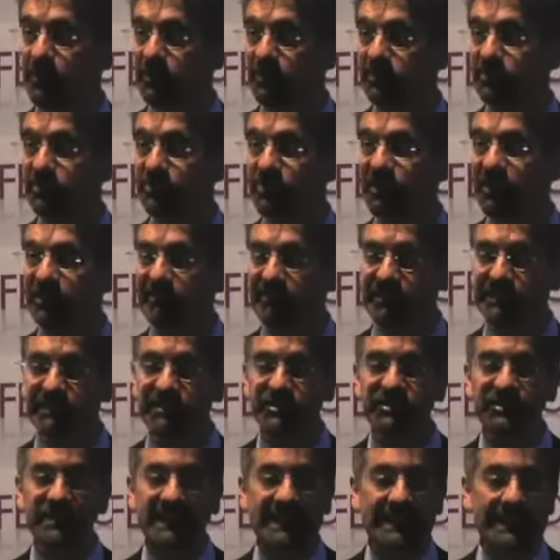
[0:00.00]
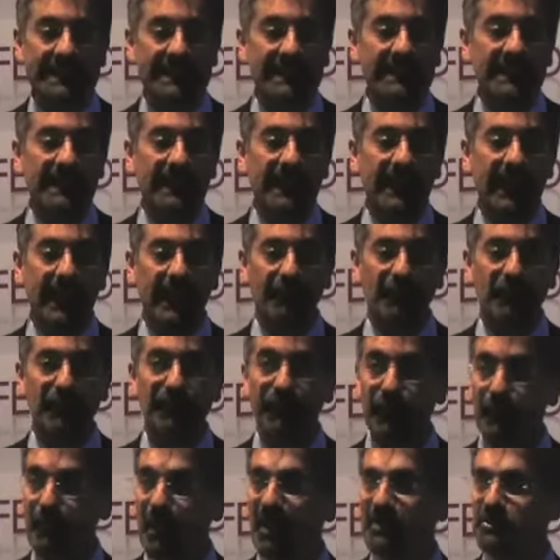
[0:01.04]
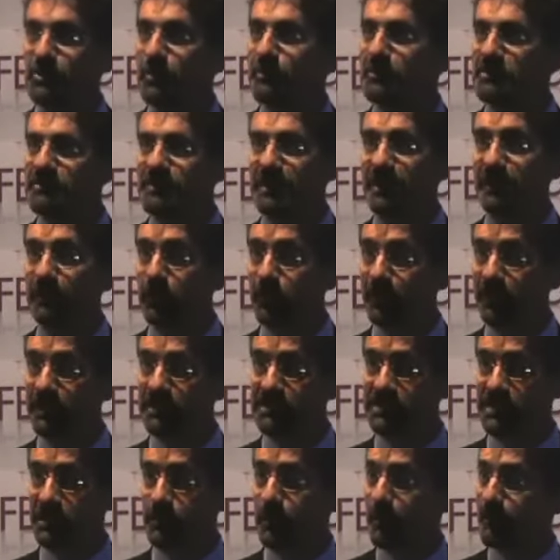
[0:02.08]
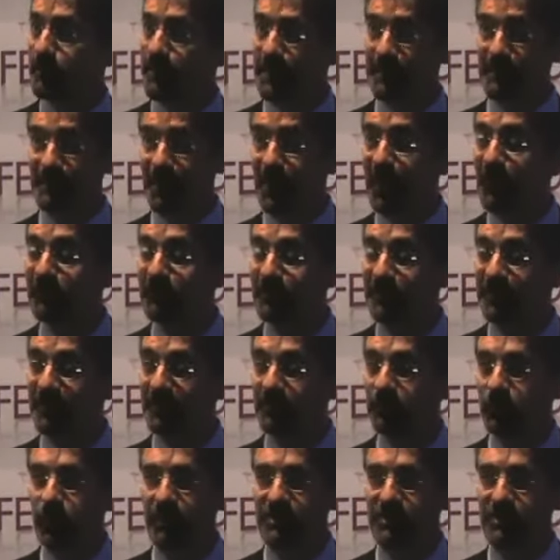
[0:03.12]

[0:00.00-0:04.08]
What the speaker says: World series. So my job is made a lot easier when people ask me